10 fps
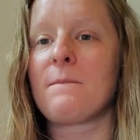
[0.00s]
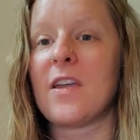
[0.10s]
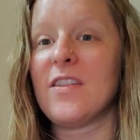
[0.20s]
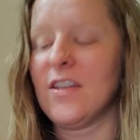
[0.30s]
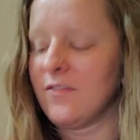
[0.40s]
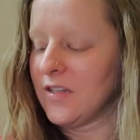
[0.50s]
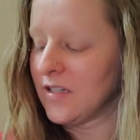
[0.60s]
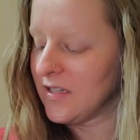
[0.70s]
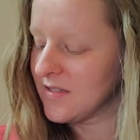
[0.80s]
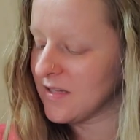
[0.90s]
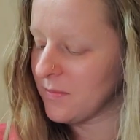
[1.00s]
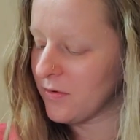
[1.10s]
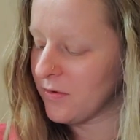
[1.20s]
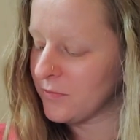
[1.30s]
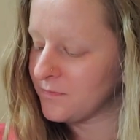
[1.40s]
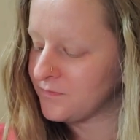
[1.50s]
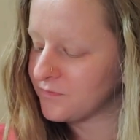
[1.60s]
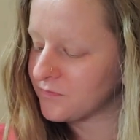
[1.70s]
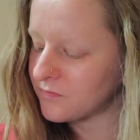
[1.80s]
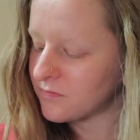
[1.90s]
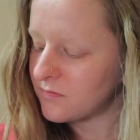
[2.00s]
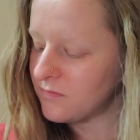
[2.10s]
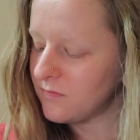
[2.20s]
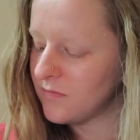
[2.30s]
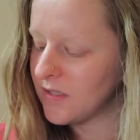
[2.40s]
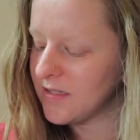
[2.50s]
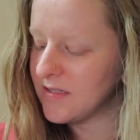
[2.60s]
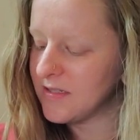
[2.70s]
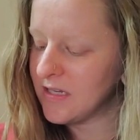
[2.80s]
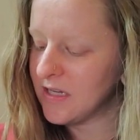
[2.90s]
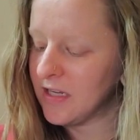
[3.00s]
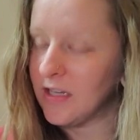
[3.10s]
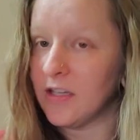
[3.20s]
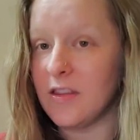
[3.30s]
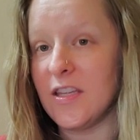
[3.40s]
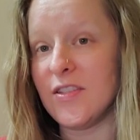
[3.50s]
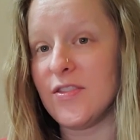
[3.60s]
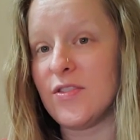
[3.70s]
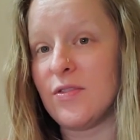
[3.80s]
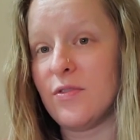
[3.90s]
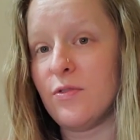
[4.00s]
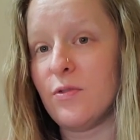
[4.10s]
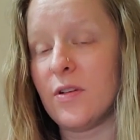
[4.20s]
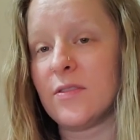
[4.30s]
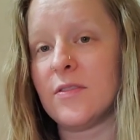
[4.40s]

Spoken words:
the infinity symbol, seeing these two